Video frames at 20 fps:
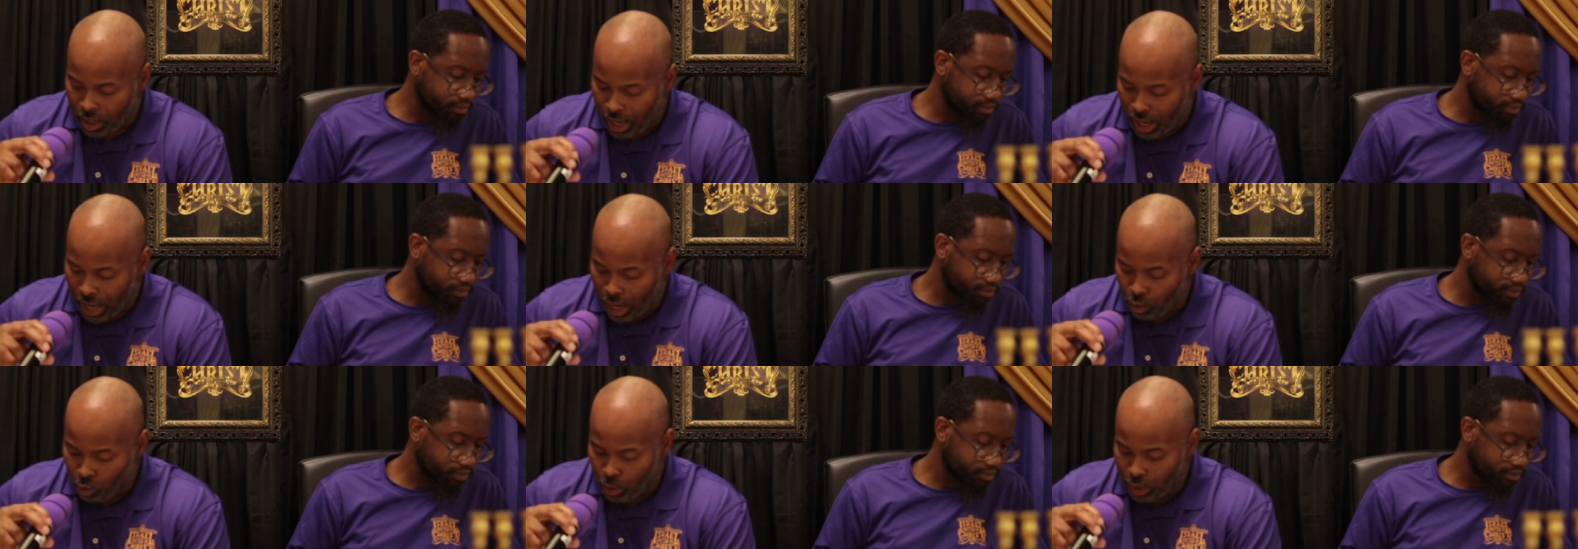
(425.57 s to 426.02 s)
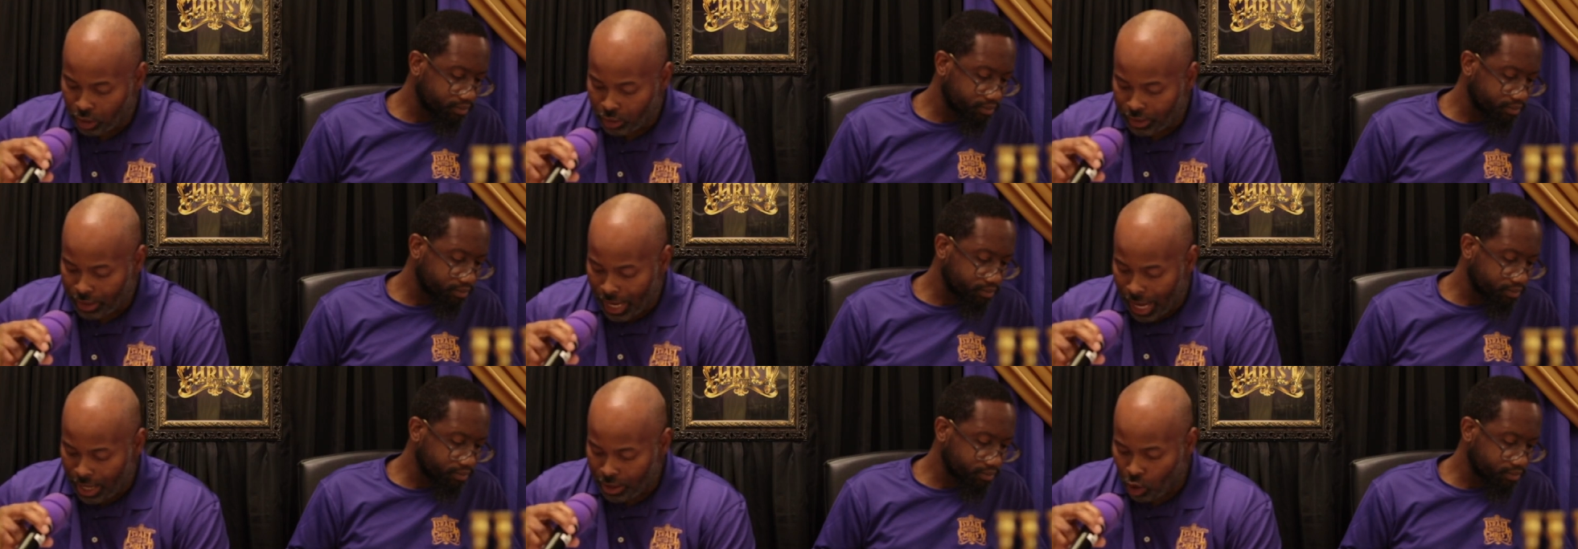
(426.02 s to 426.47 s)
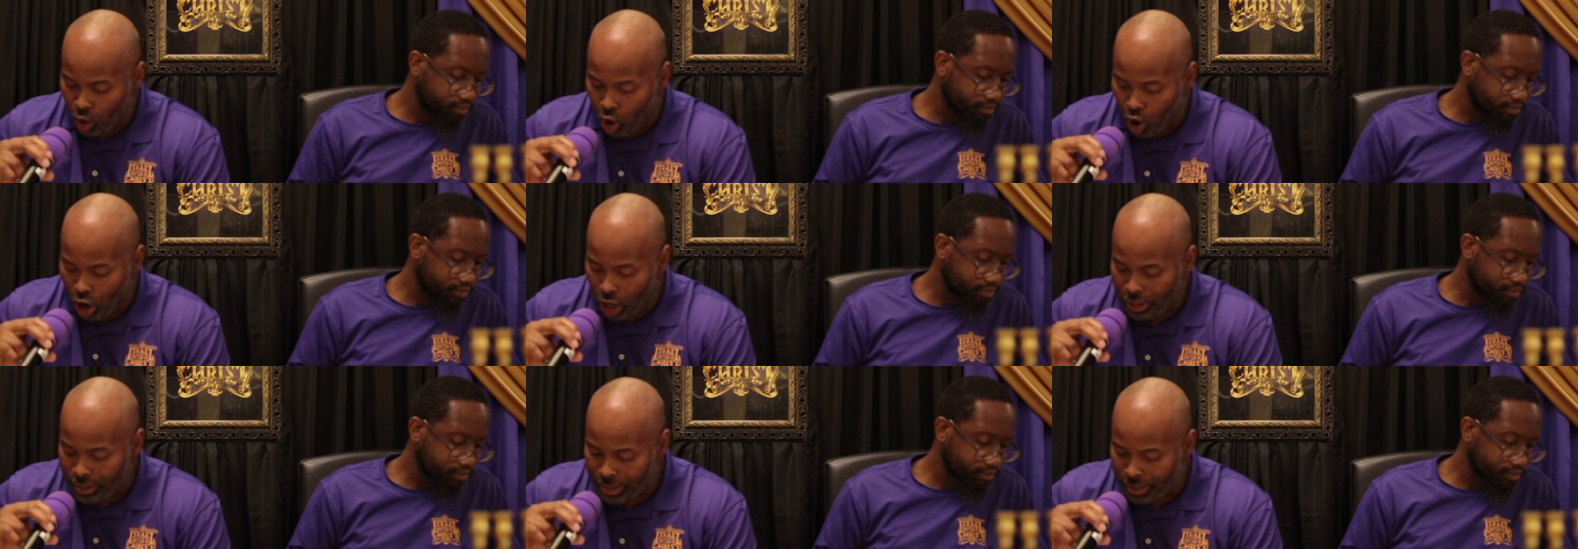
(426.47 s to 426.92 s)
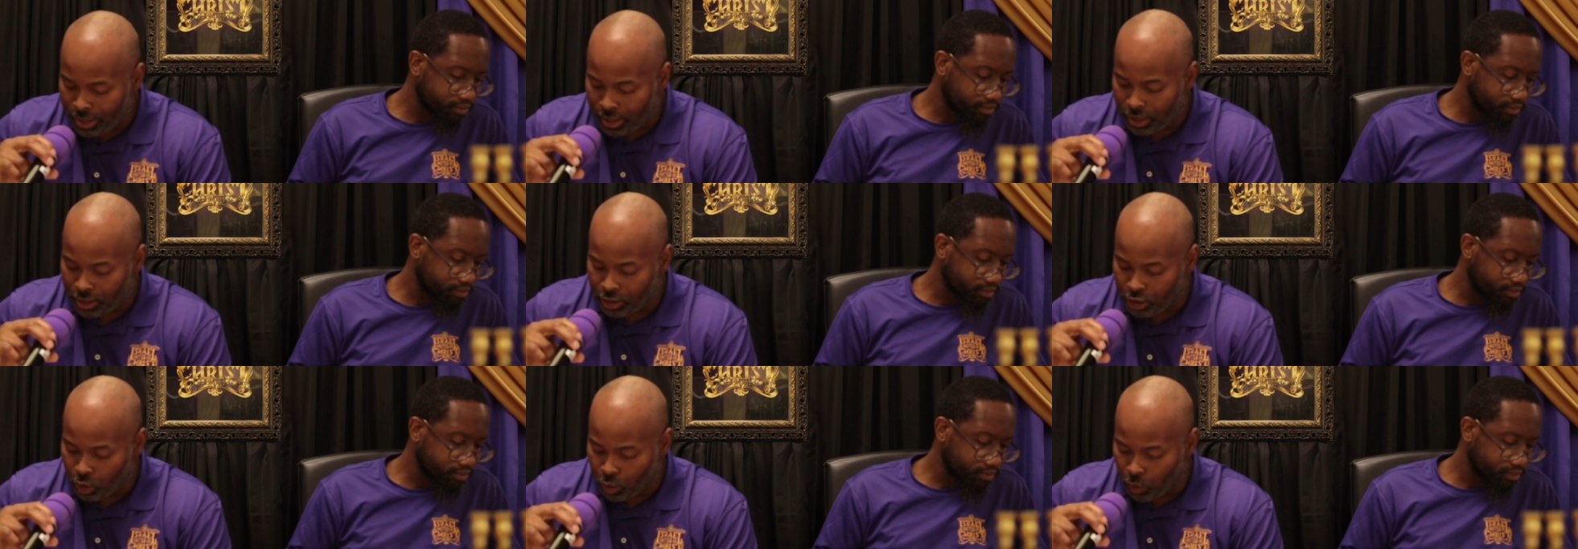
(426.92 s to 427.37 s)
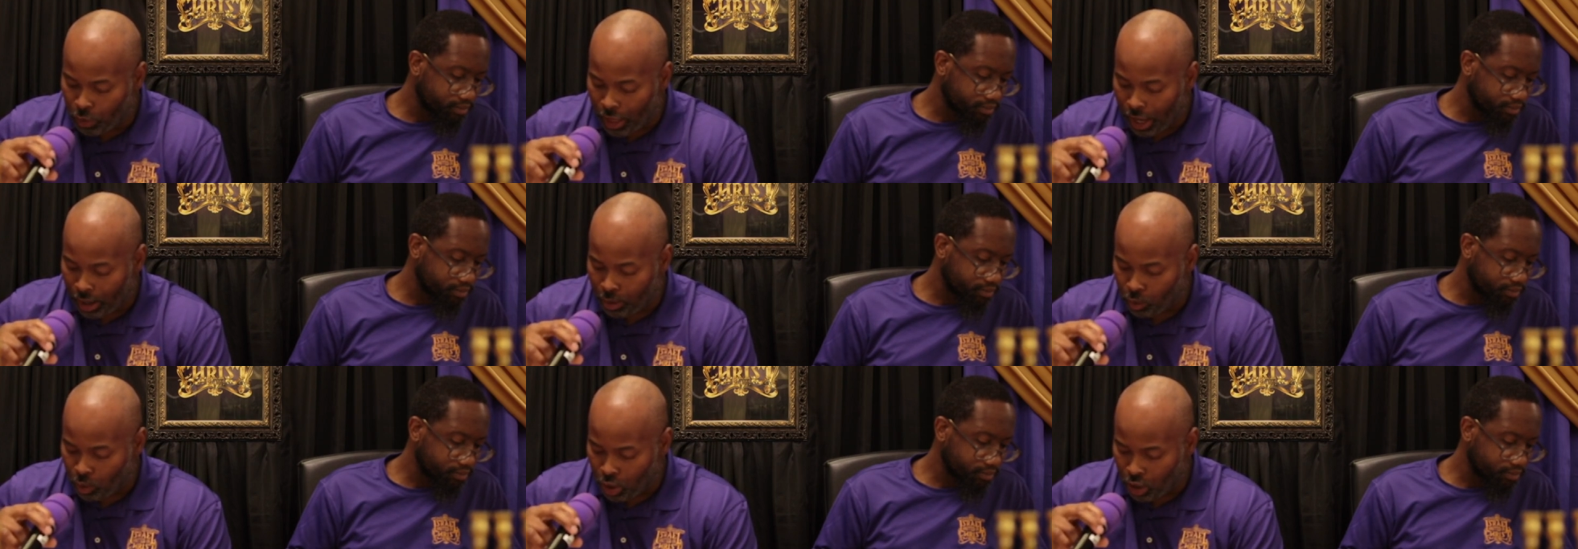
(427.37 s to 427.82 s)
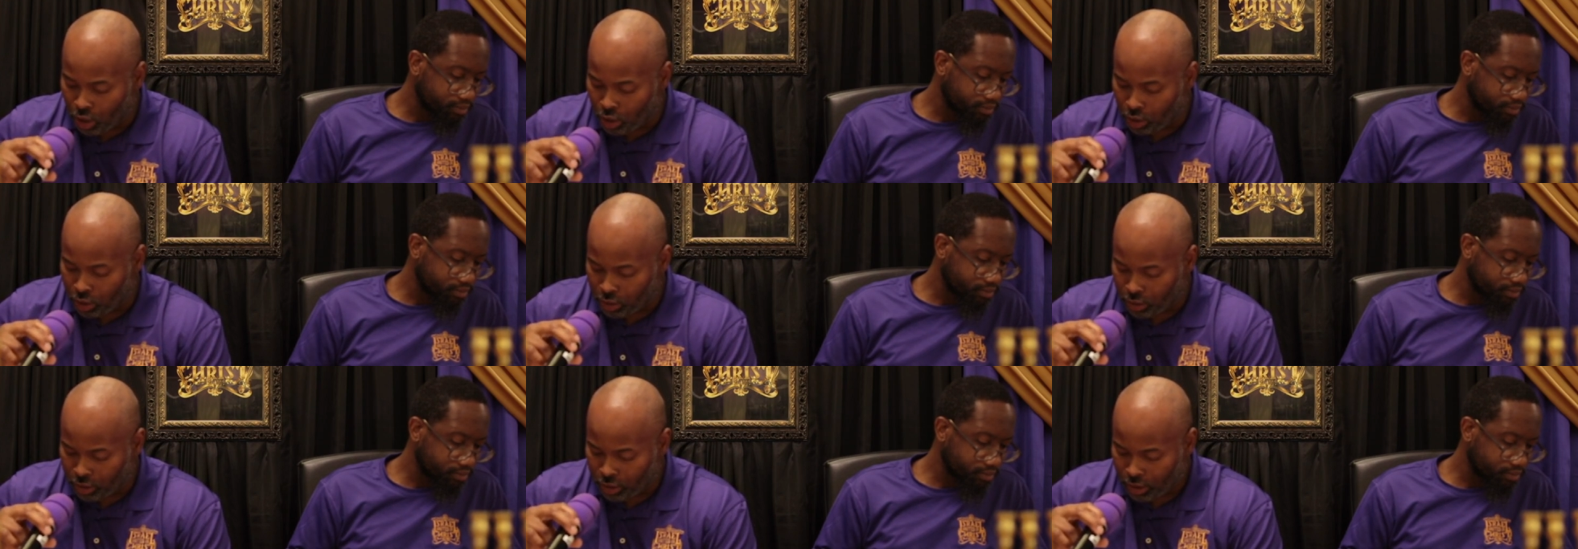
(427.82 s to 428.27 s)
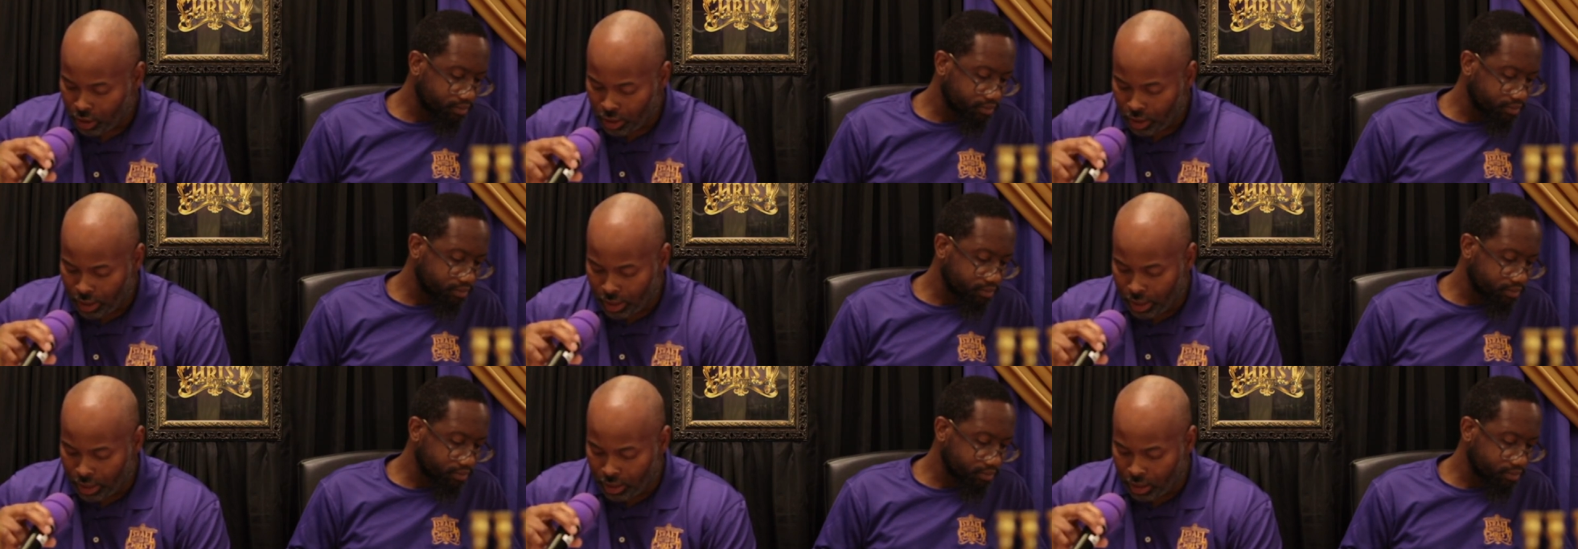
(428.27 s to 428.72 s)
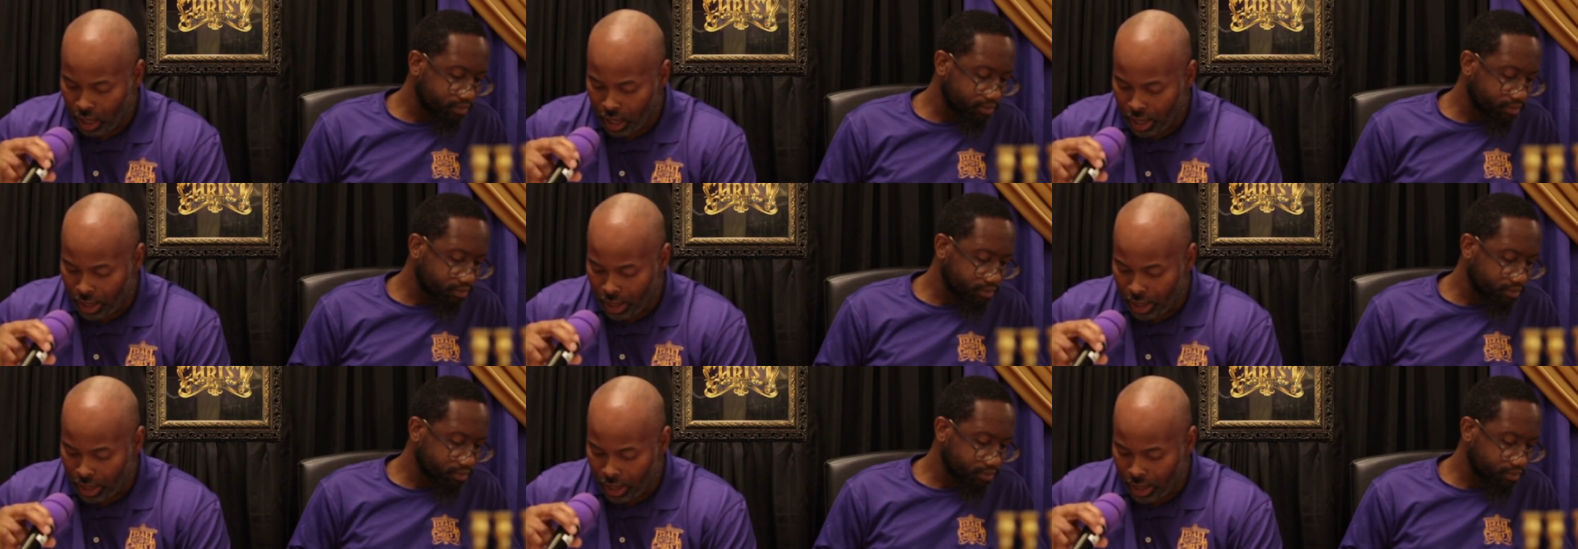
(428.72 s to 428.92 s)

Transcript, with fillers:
Speaker 1: and will not hearken unto thy words in